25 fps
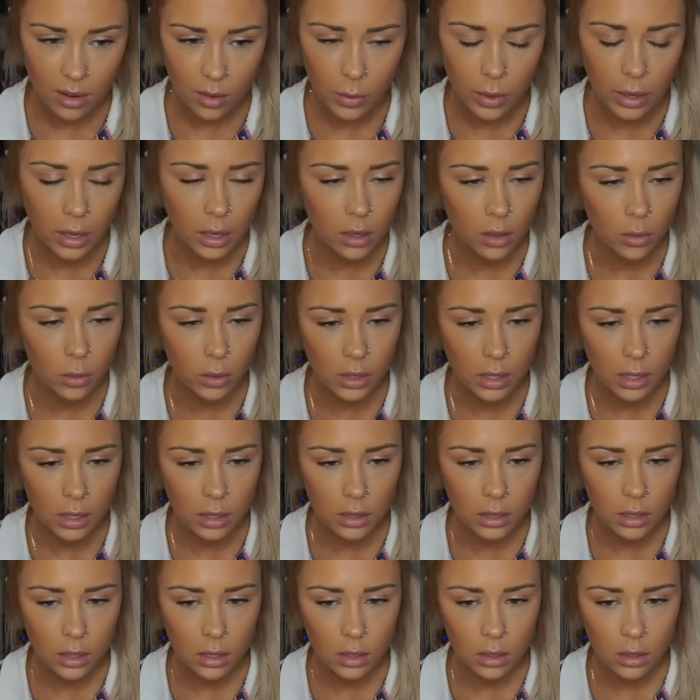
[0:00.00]
Wait, what day
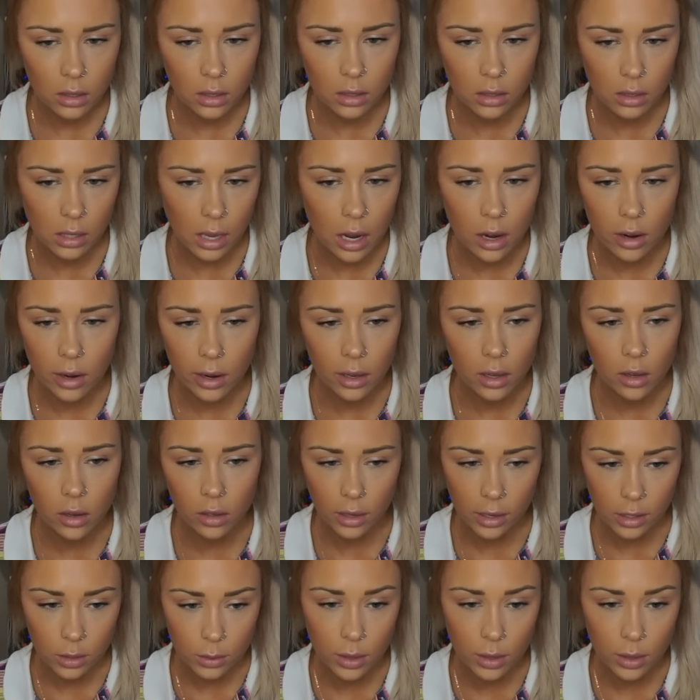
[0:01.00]
is it? It's Saturday. Okay,